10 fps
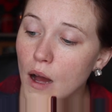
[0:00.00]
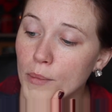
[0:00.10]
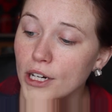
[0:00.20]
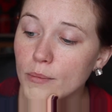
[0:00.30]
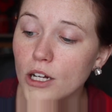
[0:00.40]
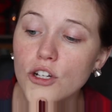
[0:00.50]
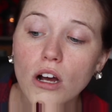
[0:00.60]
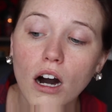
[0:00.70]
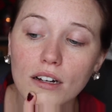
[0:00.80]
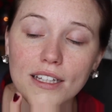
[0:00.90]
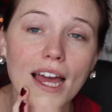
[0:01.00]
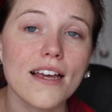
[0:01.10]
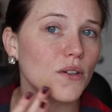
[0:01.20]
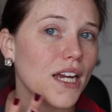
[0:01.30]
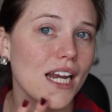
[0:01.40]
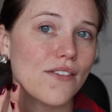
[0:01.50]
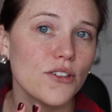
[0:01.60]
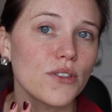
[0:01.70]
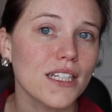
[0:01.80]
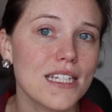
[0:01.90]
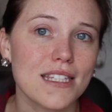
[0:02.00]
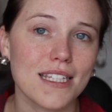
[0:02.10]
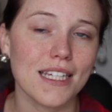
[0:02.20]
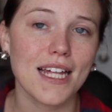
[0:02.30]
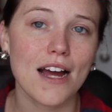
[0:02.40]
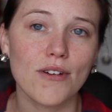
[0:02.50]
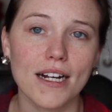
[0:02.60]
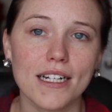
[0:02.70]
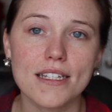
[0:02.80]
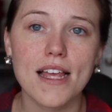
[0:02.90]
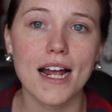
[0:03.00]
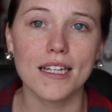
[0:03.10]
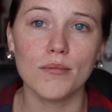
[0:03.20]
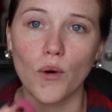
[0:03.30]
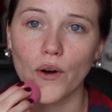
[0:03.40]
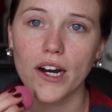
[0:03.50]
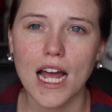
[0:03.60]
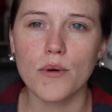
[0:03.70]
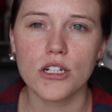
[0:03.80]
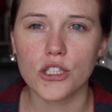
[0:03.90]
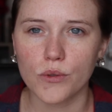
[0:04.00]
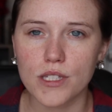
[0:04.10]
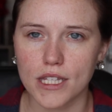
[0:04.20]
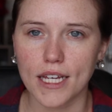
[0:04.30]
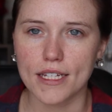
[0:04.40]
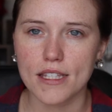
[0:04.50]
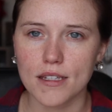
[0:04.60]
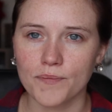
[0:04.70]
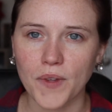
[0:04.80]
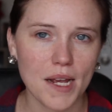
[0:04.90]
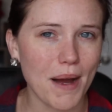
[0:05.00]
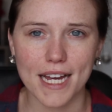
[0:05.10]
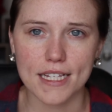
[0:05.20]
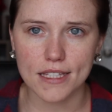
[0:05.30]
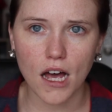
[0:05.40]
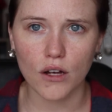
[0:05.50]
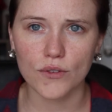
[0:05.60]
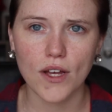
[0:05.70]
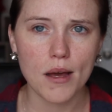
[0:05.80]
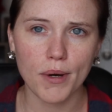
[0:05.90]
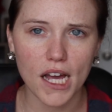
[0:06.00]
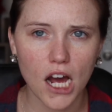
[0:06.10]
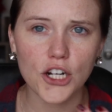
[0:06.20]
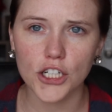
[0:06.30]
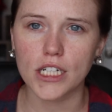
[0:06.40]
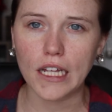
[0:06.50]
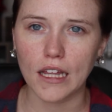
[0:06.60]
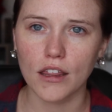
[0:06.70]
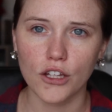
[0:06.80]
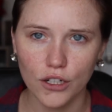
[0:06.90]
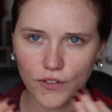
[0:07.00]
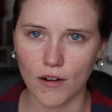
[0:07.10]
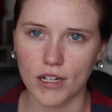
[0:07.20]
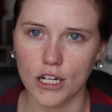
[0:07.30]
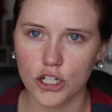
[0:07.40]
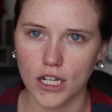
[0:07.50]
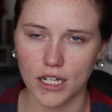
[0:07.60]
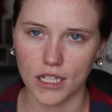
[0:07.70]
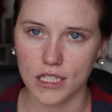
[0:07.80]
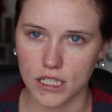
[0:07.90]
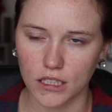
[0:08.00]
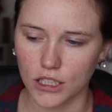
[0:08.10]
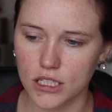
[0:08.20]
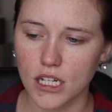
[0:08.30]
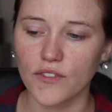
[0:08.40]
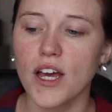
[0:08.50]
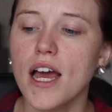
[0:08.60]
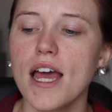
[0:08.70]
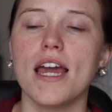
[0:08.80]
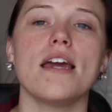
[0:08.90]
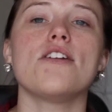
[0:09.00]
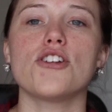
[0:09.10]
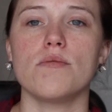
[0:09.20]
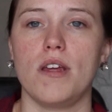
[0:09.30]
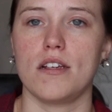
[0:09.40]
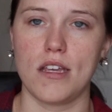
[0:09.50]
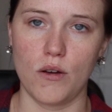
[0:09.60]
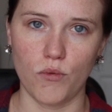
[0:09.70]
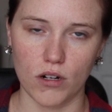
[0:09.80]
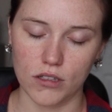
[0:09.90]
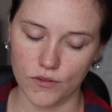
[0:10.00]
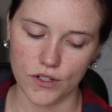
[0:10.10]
pretty much all day. You can't even really see that redness anymore. I wouldn't use this by itself, but underneath your foundation and concealer and stuff, it just makes a world of